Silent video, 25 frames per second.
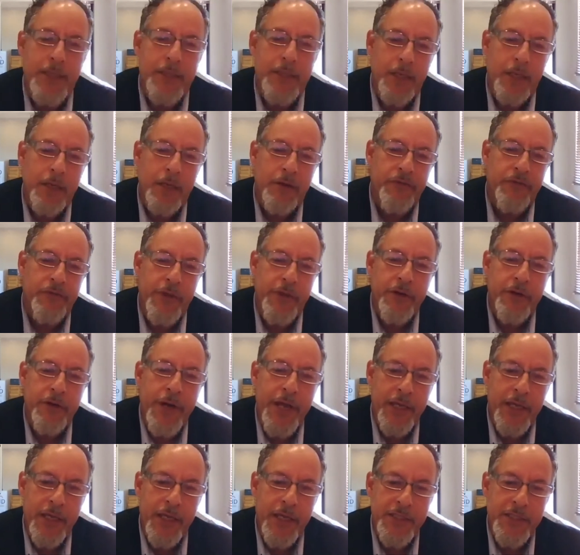for the
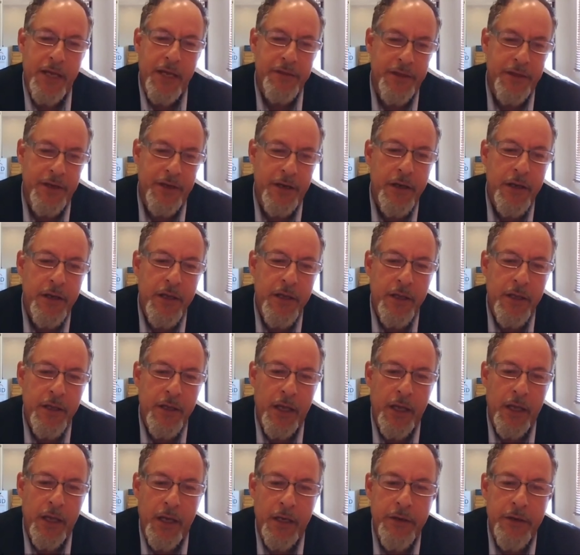grandkids out there,
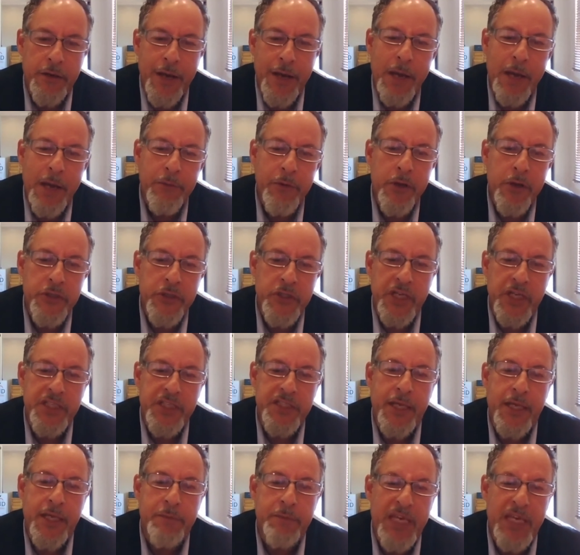Grandma Rose just
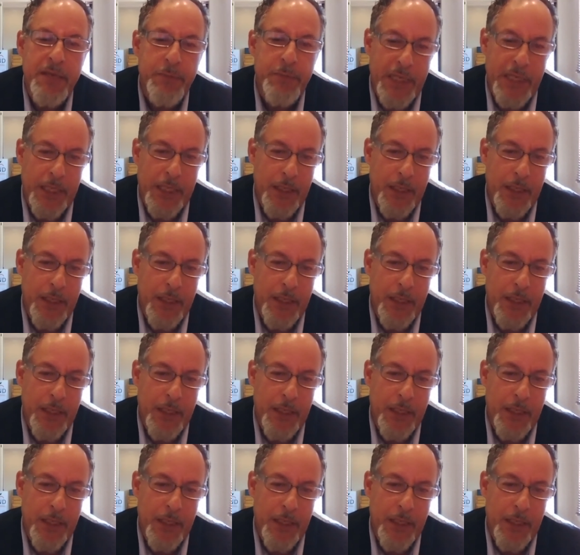said PP.